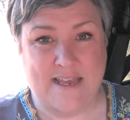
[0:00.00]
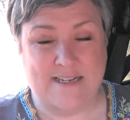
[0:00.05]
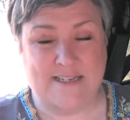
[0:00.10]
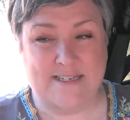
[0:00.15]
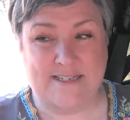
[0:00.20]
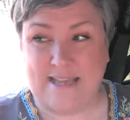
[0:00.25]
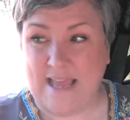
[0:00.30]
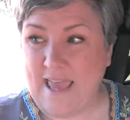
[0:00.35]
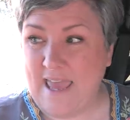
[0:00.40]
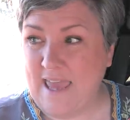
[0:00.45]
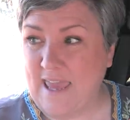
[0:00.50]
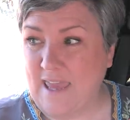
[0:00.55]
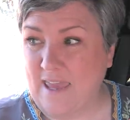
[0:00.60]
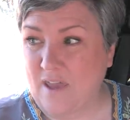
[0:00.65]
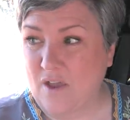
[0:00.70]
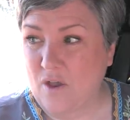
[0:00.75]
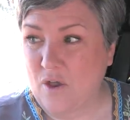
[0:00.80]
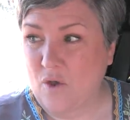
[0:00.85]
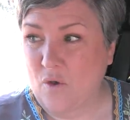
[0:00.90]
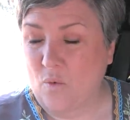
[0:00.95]

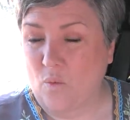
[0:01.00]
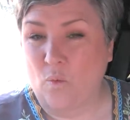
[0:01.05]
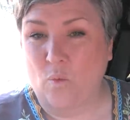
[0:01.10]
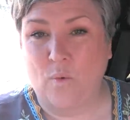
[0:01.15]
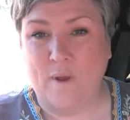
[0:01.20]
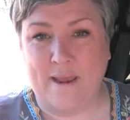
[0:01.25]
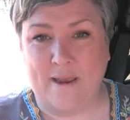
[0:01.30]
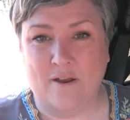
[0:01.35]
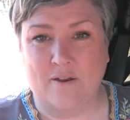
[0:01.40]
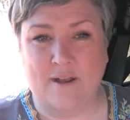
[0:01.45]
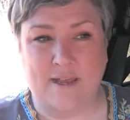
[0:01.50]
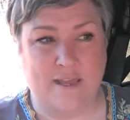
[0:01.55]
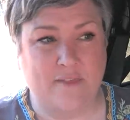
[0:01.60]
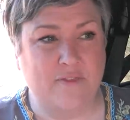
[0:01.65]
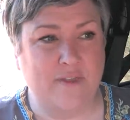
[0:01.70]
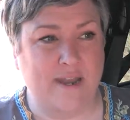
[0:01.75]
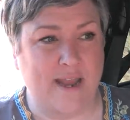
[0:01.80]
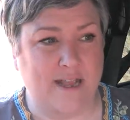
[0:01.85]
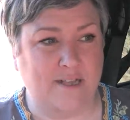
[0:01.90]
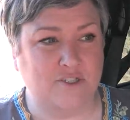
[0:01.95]
Today, we're in
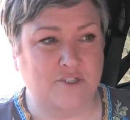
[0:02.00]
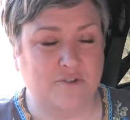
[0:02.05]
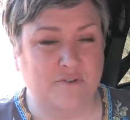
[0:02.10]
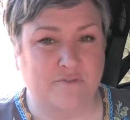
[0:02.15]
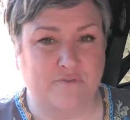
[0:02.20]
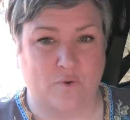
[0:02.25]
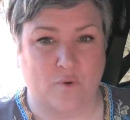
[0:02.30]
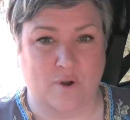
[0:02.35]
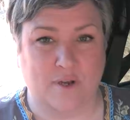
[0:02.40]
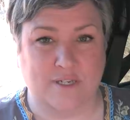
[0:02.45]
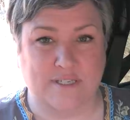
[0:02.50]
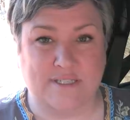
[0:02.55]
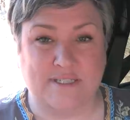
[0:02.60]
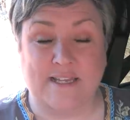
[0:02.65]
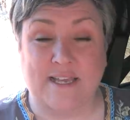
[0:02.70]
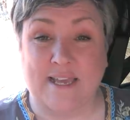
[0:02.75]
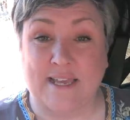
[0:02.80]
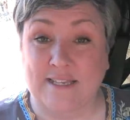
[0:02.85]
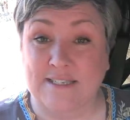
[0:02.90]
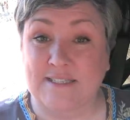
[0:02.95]
the National
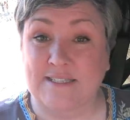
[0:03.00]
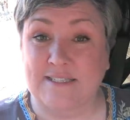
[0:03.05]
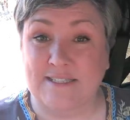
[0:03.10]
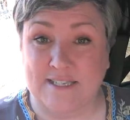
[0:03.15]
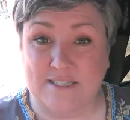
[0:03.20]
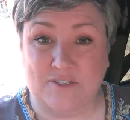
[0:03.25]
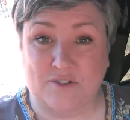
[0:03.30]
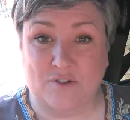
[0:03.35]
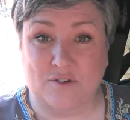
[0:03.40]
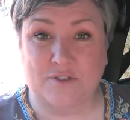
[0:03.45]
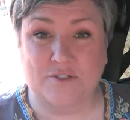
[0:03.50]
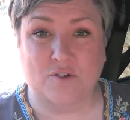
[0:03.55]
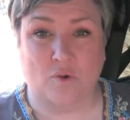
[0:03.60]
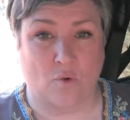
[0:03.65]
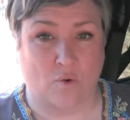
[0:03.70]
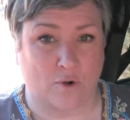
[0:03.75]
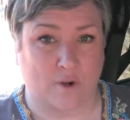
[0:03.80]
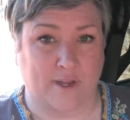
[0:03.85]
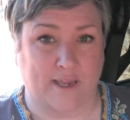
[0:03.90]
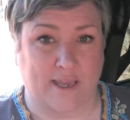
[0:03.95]
Forest in Sisters,
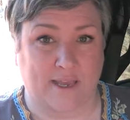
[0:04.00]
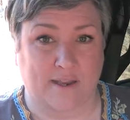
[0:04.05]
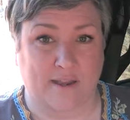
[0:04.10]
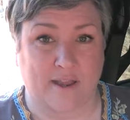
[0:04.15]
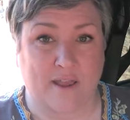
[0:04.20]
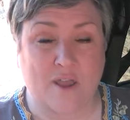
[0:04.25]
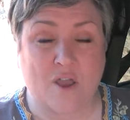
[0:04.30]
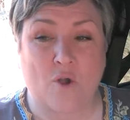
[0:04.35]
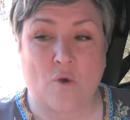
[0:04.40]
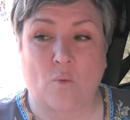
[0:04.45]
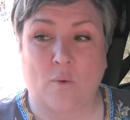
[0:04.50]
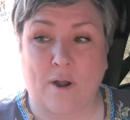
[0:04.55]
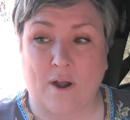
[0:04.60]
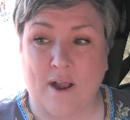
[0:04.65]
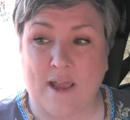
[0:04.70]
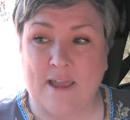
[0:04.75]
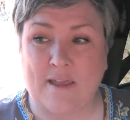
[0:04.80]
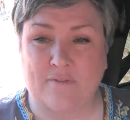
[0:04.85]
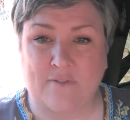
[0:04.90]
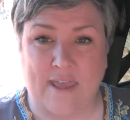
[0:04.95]
Oregon, where
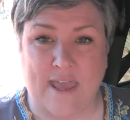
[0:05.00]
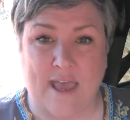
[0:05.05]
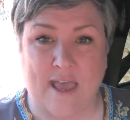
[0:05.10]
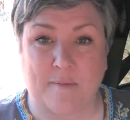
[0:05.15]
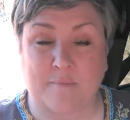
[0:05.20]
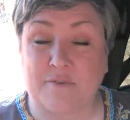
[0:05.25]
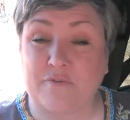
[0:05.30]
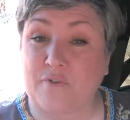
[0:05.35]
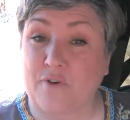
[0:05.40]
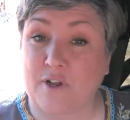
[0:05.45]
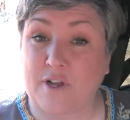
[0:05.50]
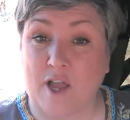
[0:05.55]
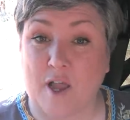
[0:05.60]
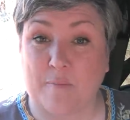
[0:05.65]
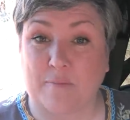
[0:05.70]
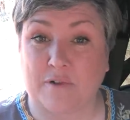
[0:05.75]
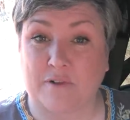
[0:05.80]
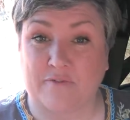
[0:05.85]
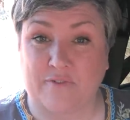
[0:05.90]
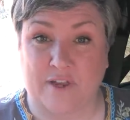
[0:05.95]
I have camped for a
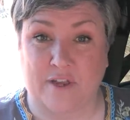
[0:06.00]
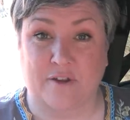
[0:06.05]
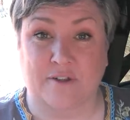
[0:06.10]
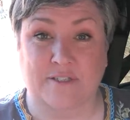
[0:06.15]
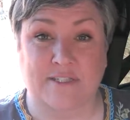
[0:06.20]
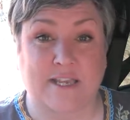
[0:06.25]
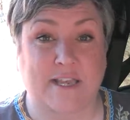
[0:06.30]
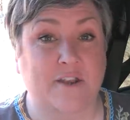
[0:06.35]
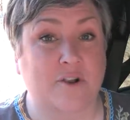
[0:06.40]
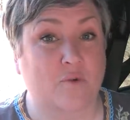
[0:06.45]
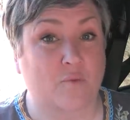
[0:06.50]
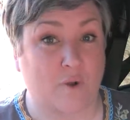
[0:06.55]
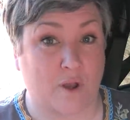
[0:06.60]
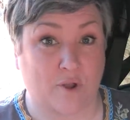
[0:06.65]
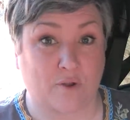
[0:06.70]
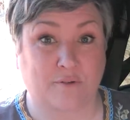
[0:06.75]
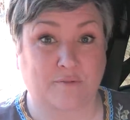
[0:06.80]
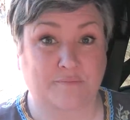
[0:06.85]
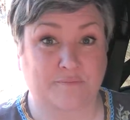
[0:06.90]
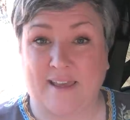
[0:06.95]
couple of years in a
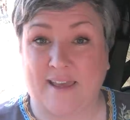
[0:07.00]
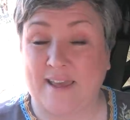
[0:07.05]
row.